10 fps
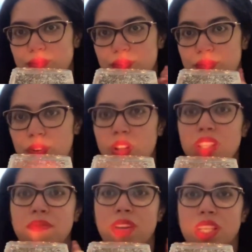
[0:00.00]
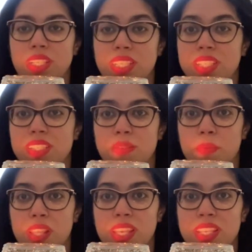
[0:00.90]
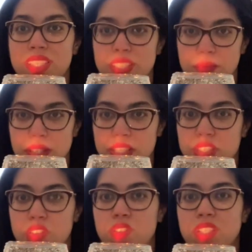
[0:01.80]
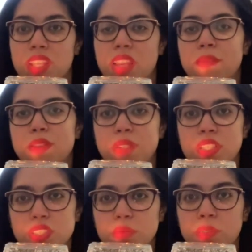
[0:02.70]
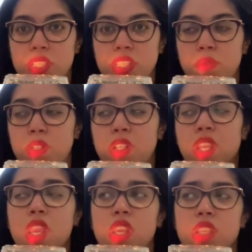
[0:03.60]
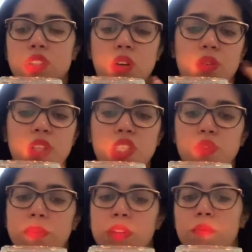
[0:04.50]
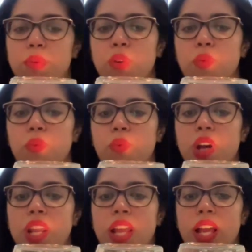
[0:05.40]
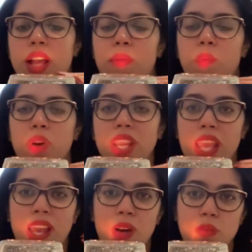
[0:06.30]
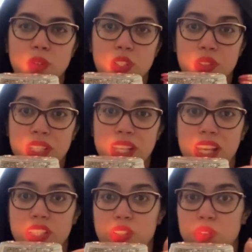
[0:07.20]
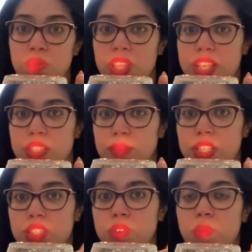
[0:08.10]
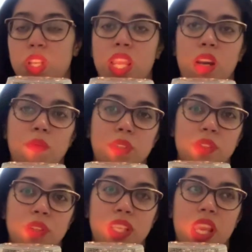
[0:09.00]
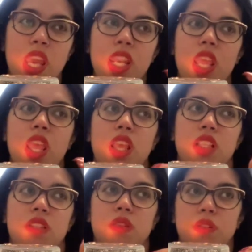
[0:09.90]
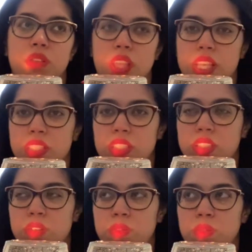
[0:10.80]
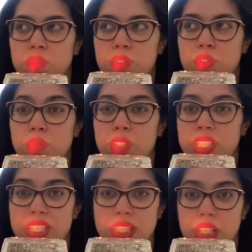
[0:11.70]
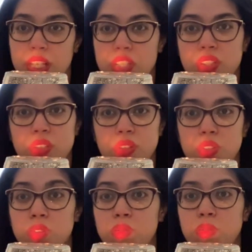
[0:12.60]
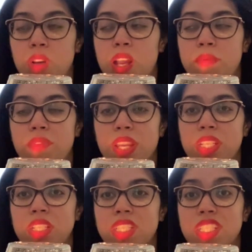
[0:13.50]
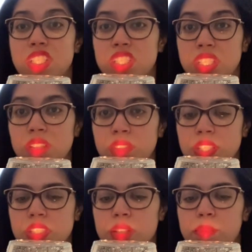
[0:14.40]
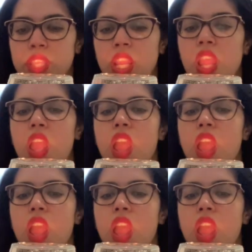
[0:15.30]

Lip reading: falling finally into place, is because it's your time. It's because you put in the work. So always remember what helped you get to that space, or what helped you get to a destination, or to finally achieving something.